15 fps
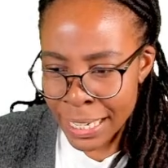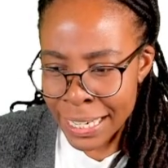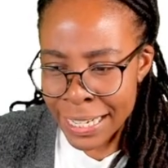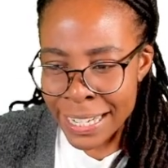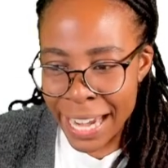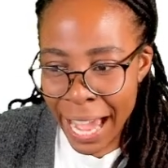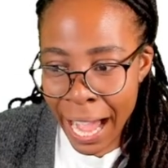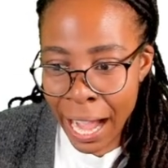
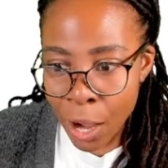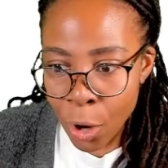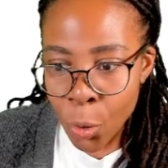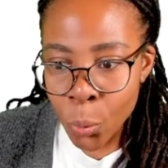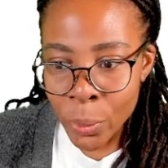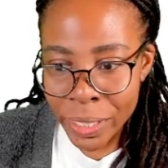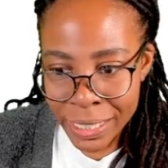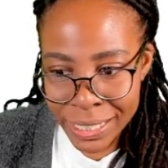Now
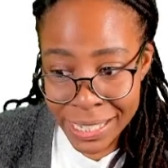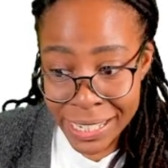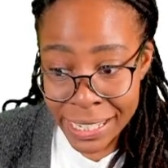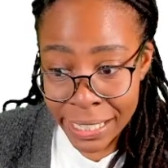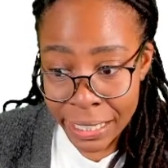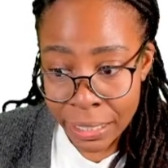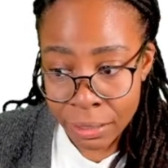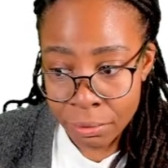we can
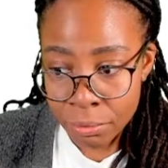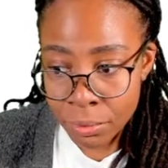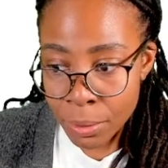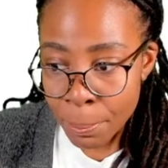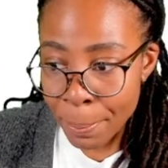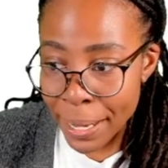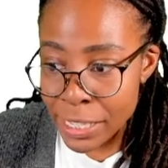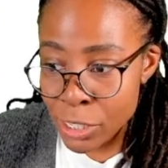see,
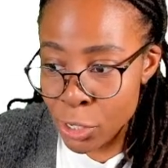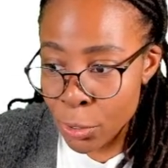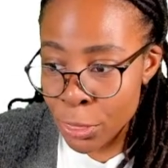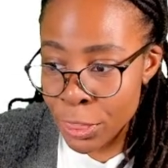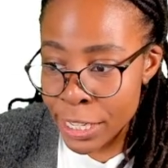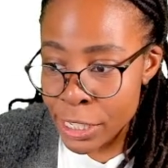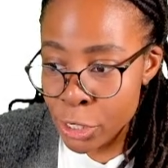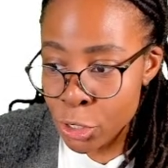based on
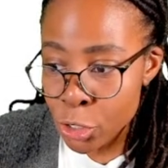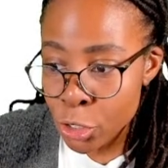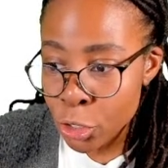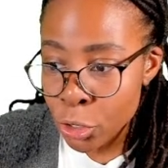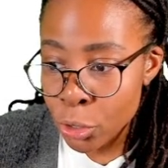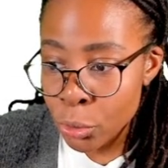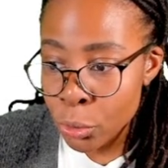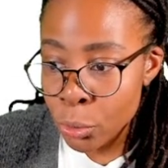this
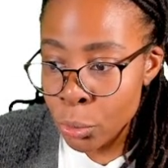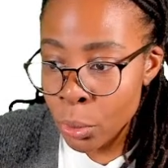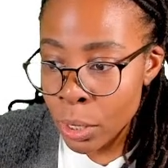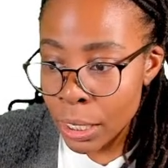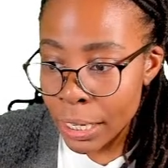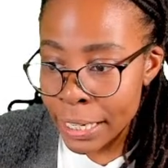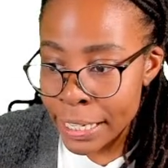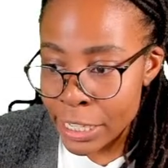new
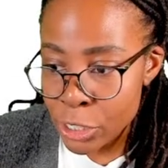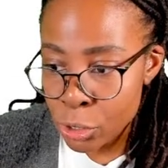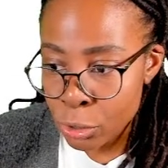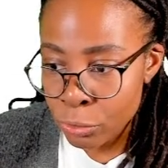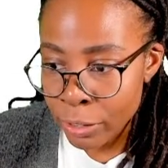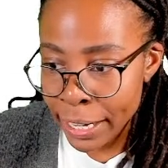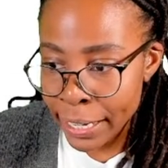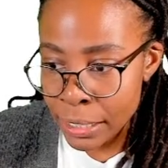initial
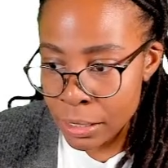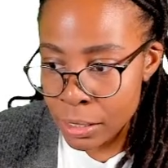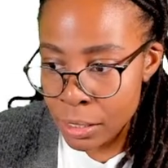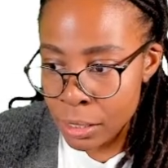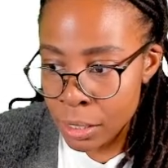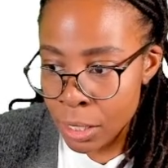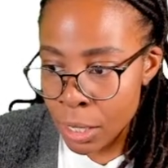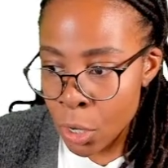
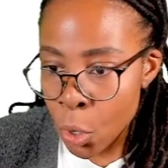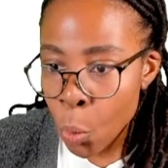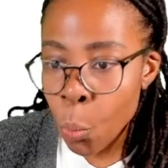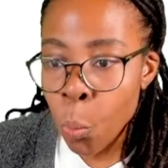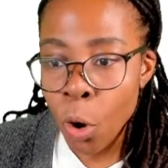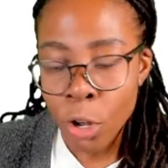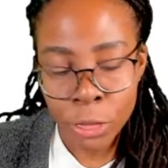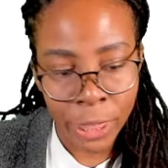rate,
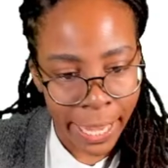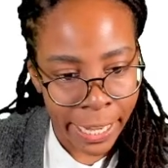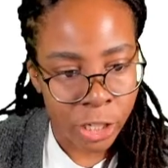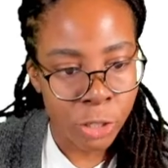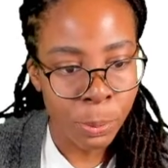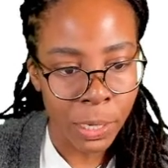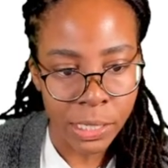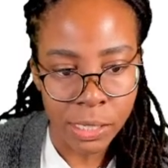what the
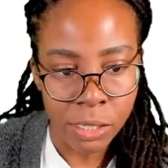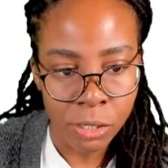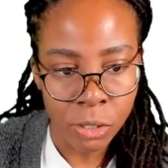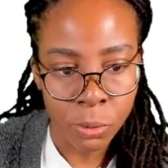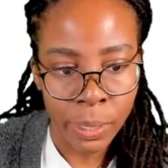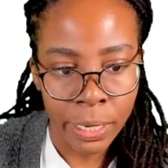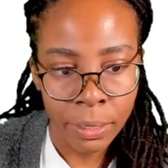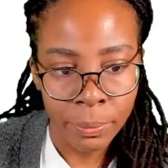H plus is
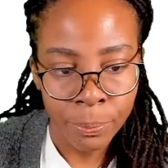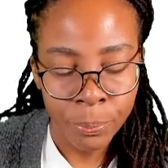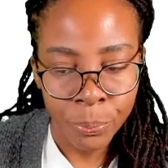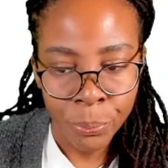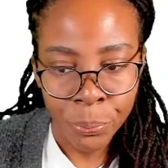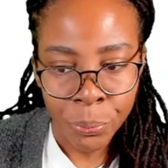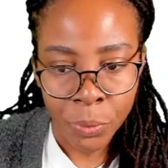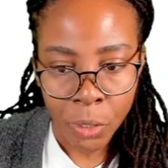doing.
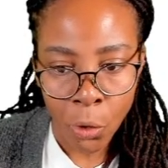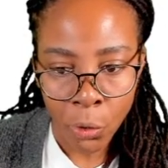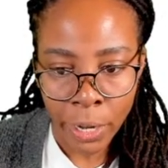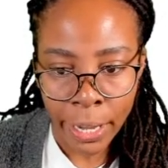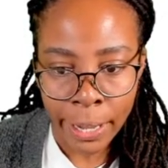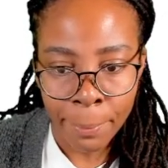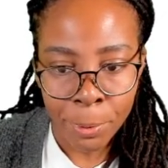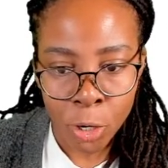
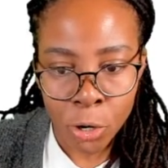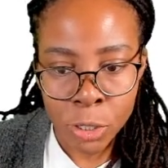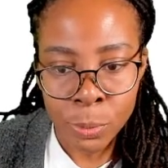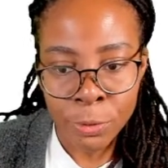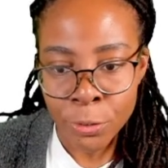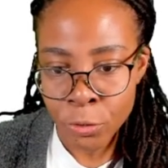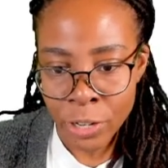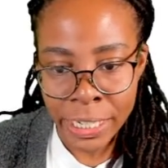Okay, because
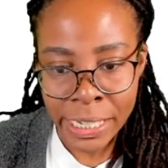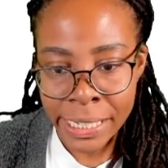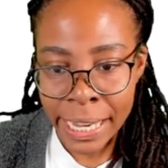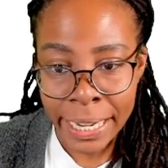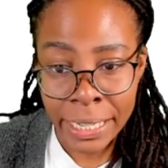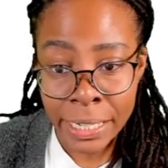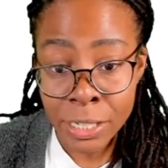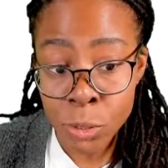we've already
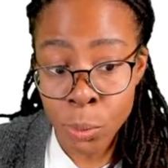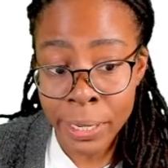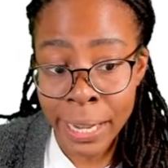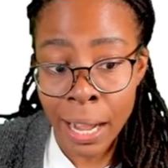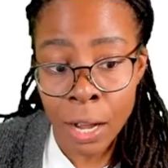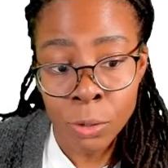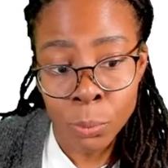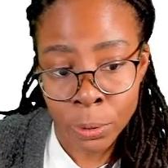taken into
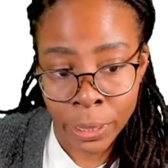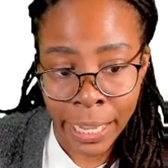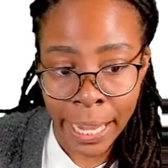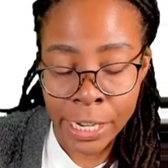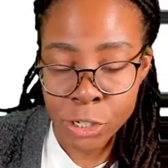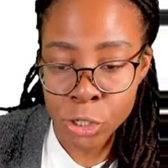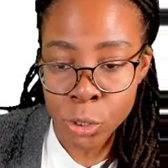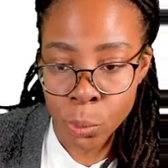account what the
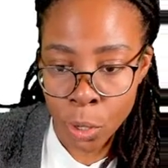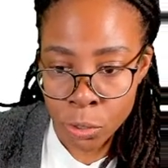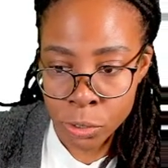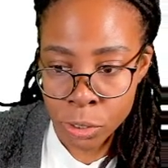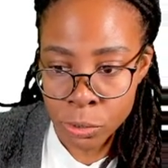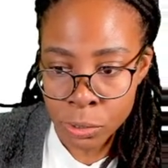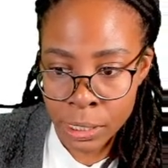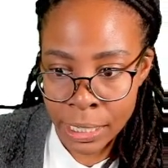
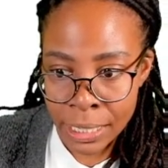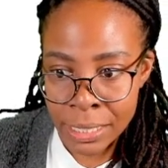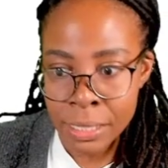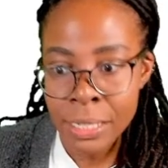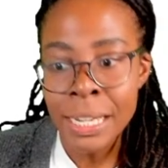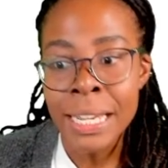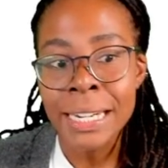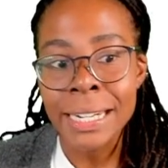H2O2 did,
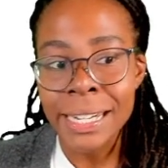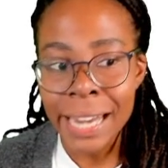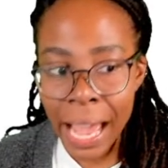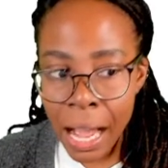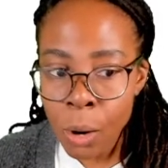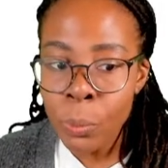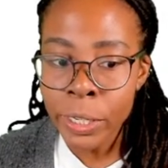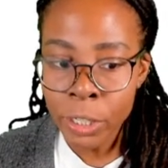
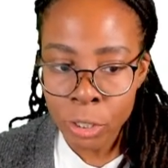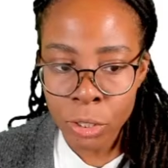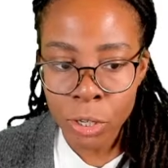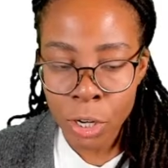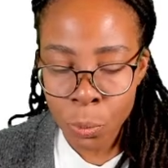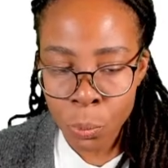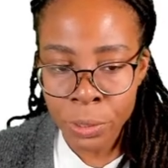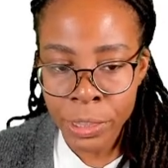now we can look
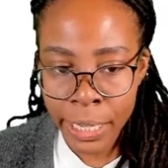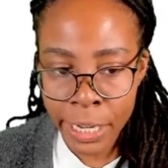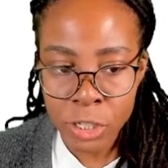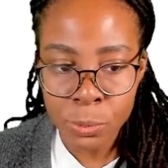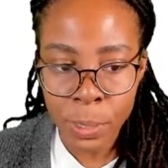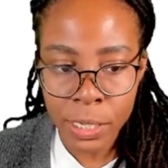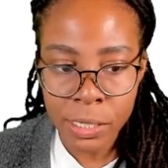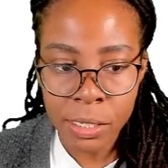at what the
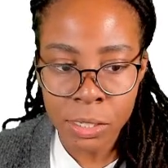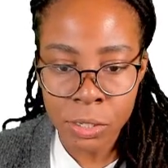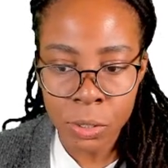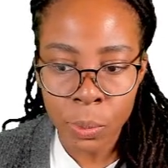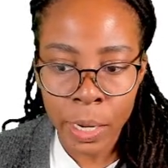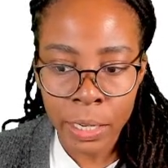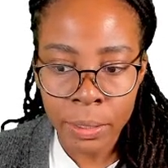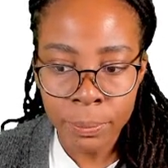H plus is
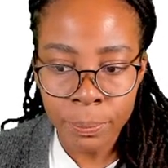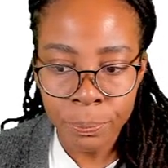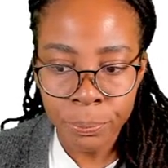doing.